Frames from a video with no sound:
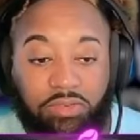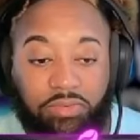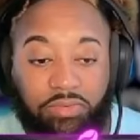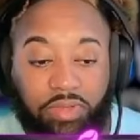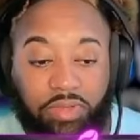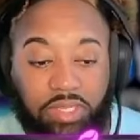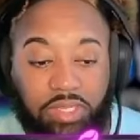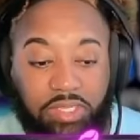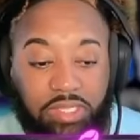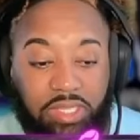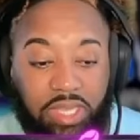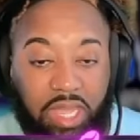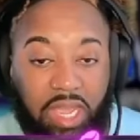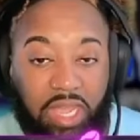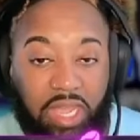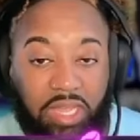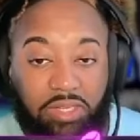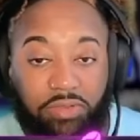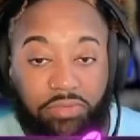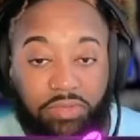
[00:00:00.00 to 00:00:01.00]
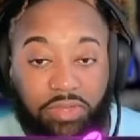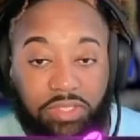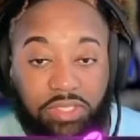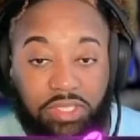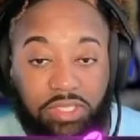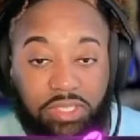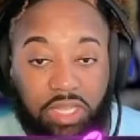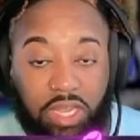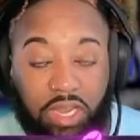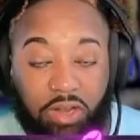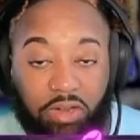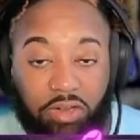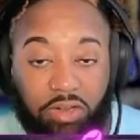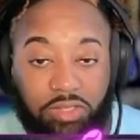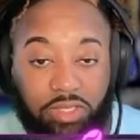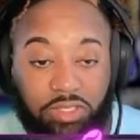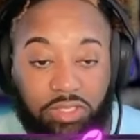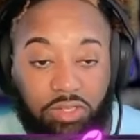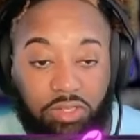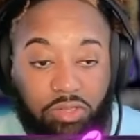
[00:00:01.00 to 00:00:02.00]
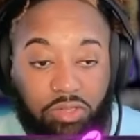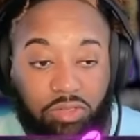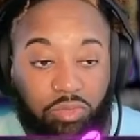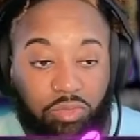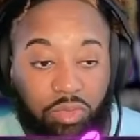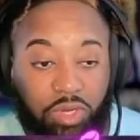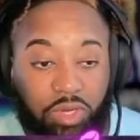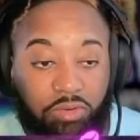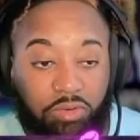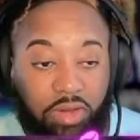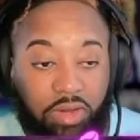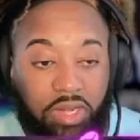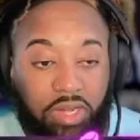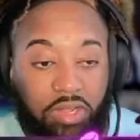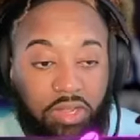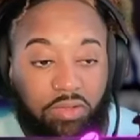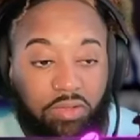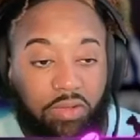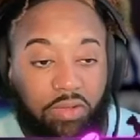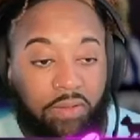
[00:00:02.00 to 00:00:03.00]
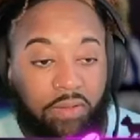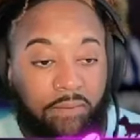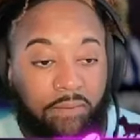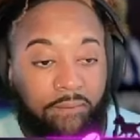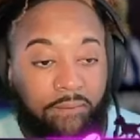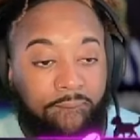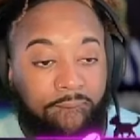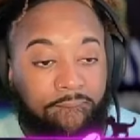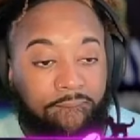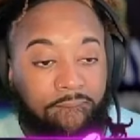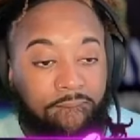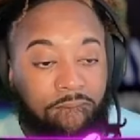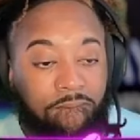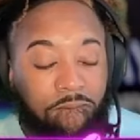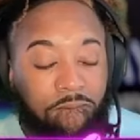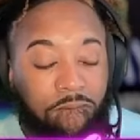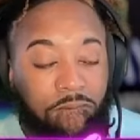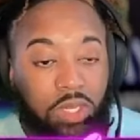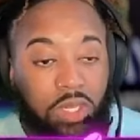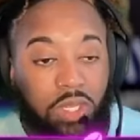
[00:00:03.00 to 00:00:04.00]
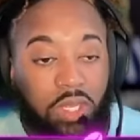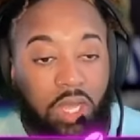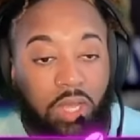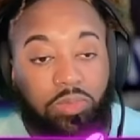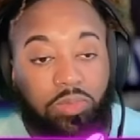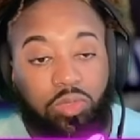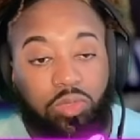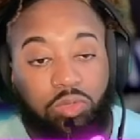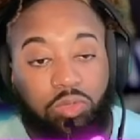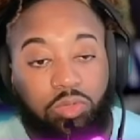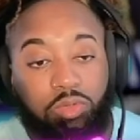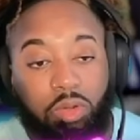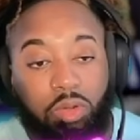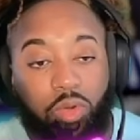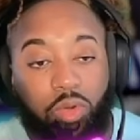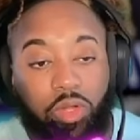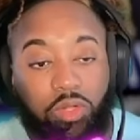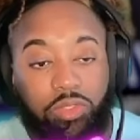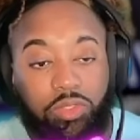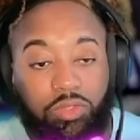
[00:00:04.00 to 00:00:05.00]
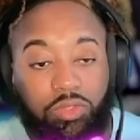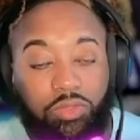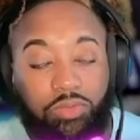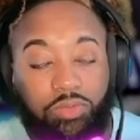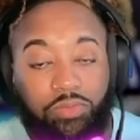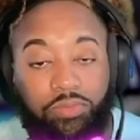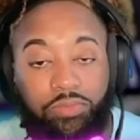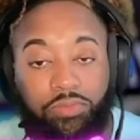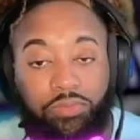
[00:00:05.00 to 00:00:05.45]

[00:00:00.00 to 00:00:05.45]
fix this area since it looks weird right now, I'm gonna go to my wall tool